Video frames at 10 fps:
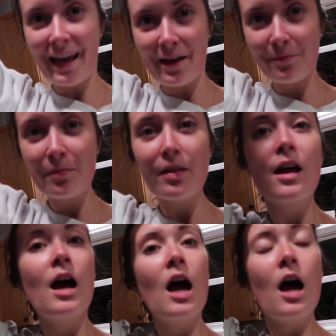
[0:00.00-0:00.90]
yay.
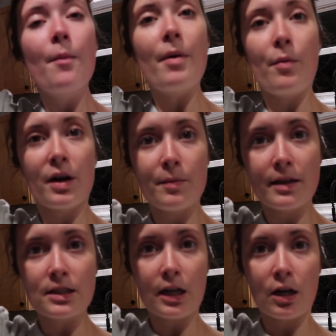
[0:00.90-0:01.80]
But we're gonna
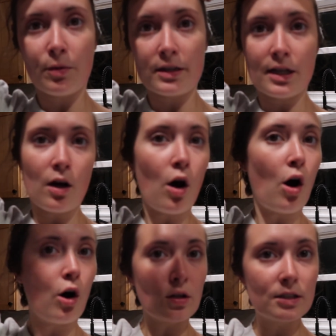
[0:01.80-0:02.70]
make dinner. We're gonna take a
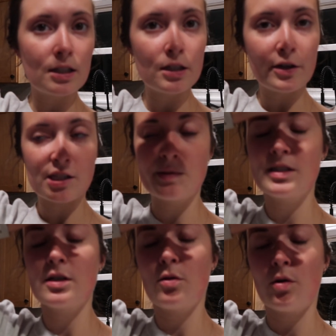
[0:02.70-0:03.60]
halt in the Christmas
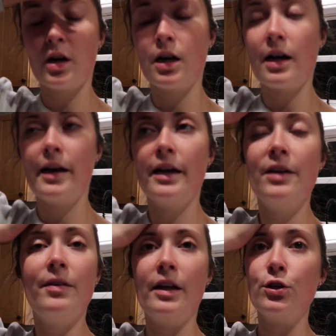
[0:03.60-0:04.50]
decor. I didn't
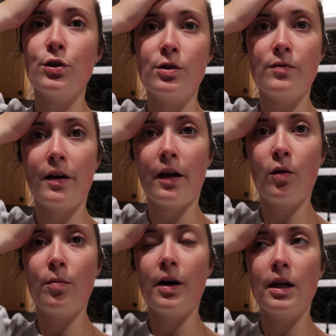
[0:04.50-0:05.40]
even intro this
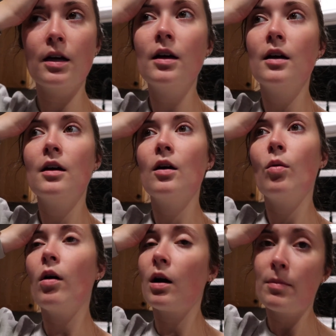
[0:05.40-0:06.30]
video, but
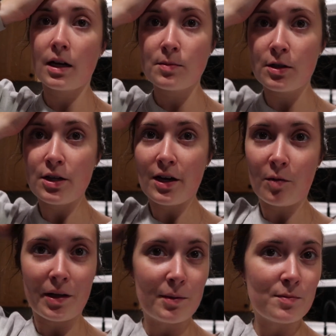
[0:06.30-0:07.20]
welcome back to my channel.
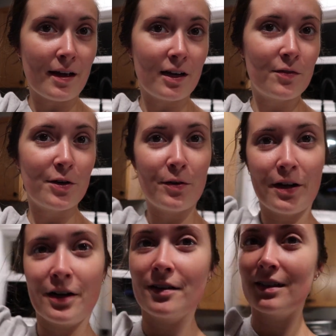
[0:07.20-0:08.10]
My name is Megan. If you're new
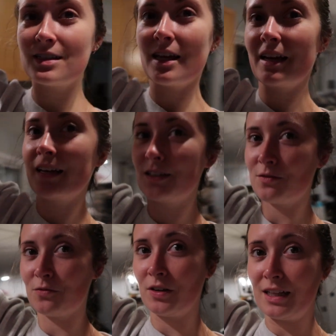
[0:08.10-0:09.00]
here, this lighting is
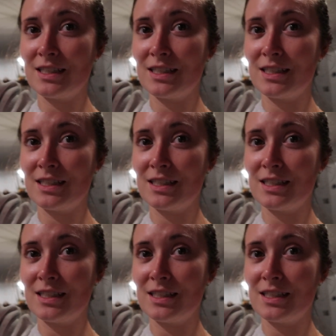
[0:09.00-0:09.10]
really